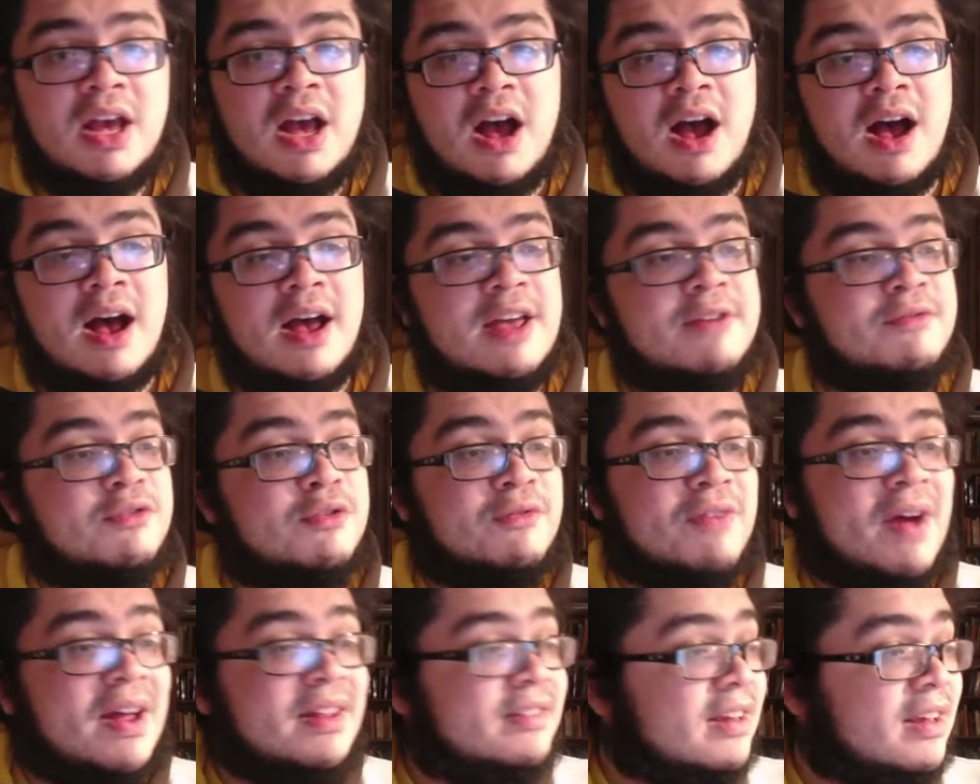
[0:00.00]
If you
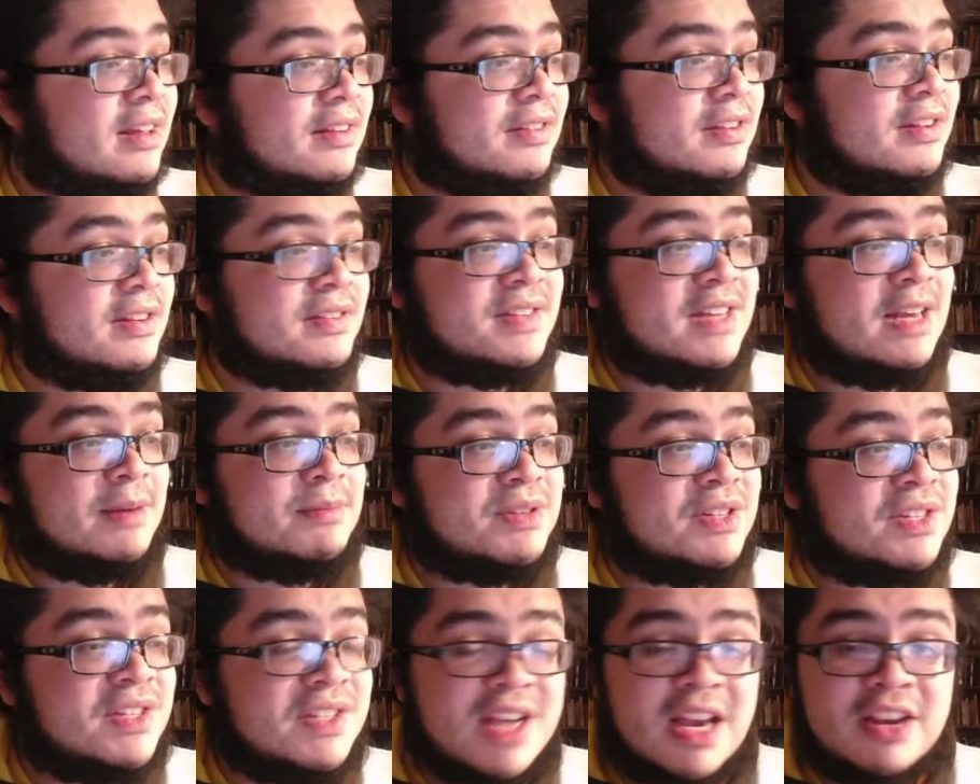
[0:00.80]
find tickets in the
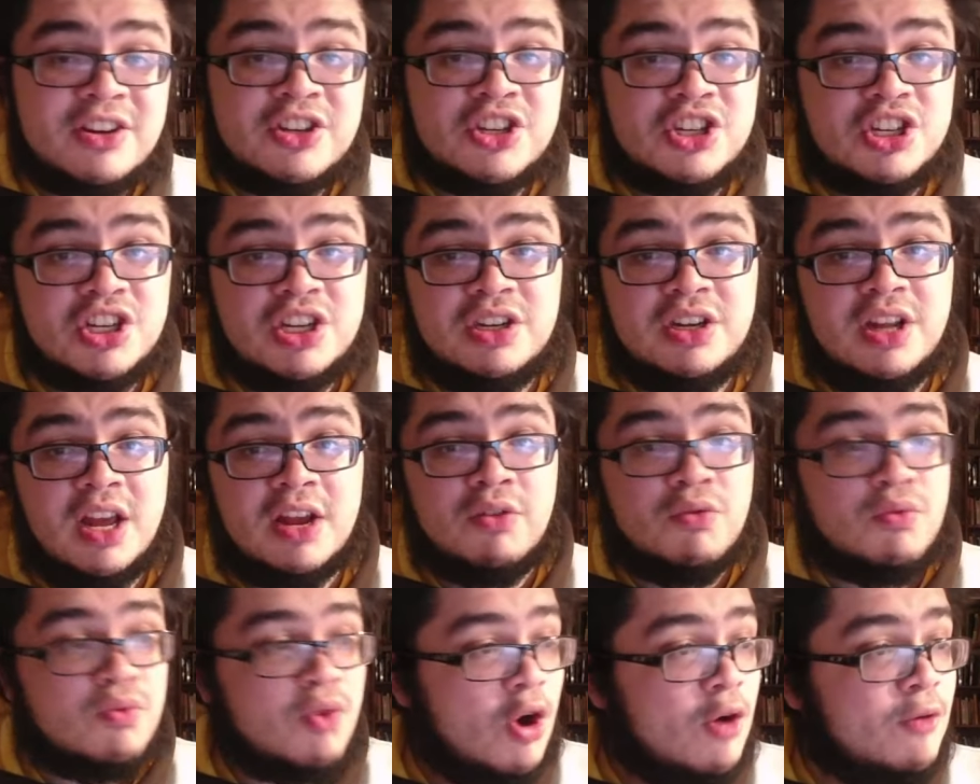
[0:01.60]
same section
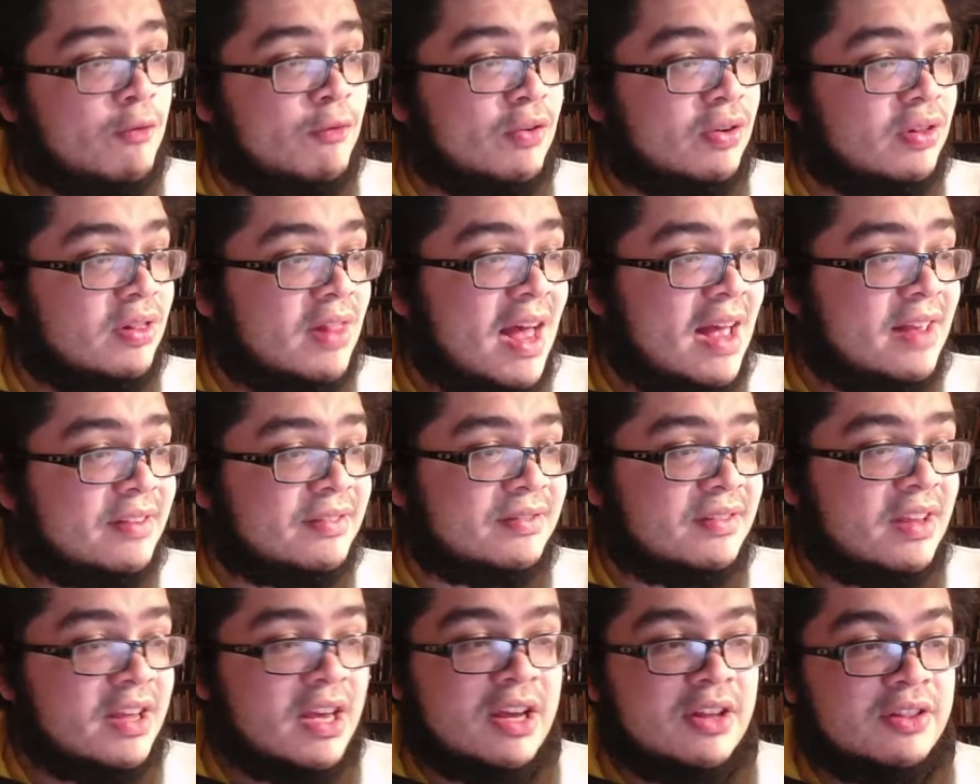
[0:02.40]
and row for
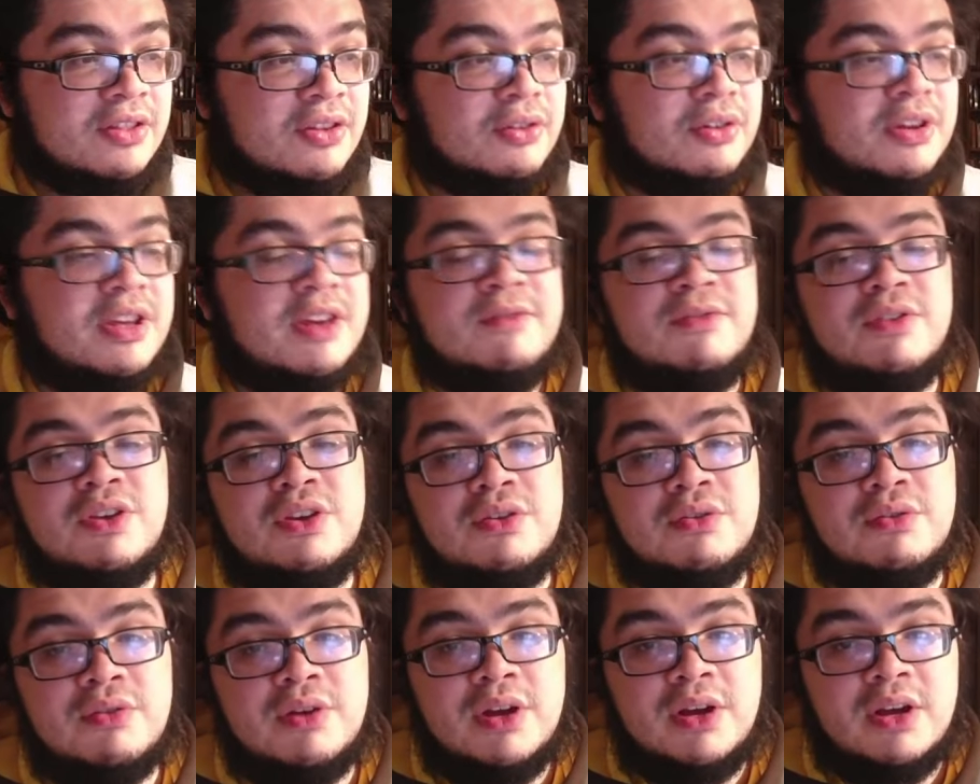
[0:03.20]
less, they'll give
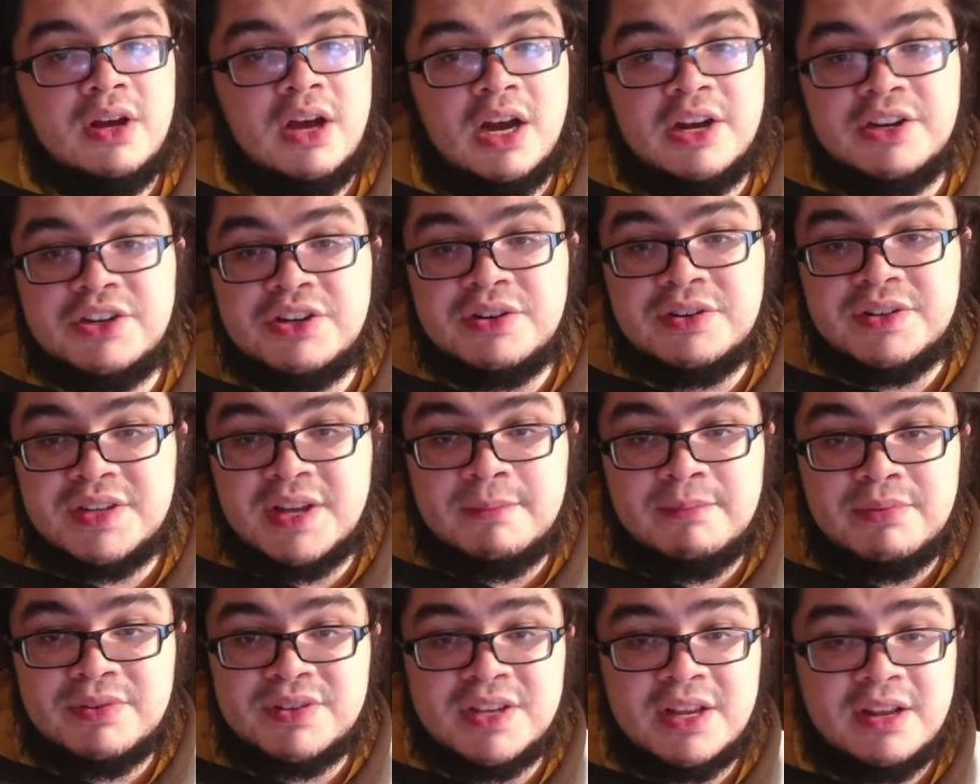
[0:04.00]
you
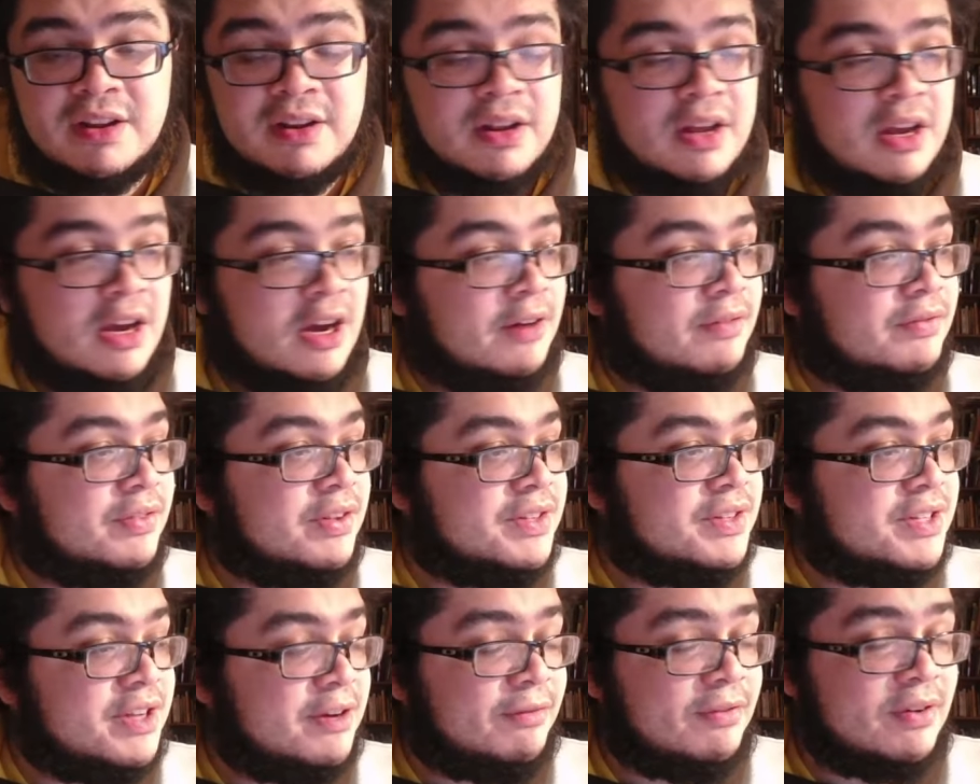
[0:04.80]
110% of
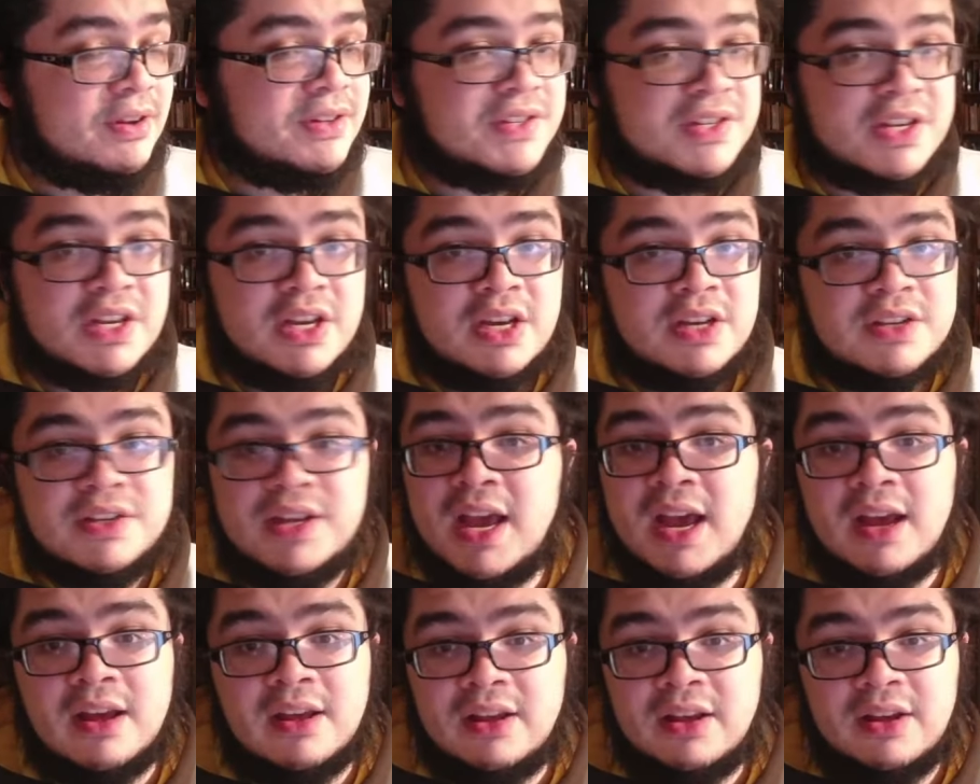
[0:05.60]
the difference. Yeah,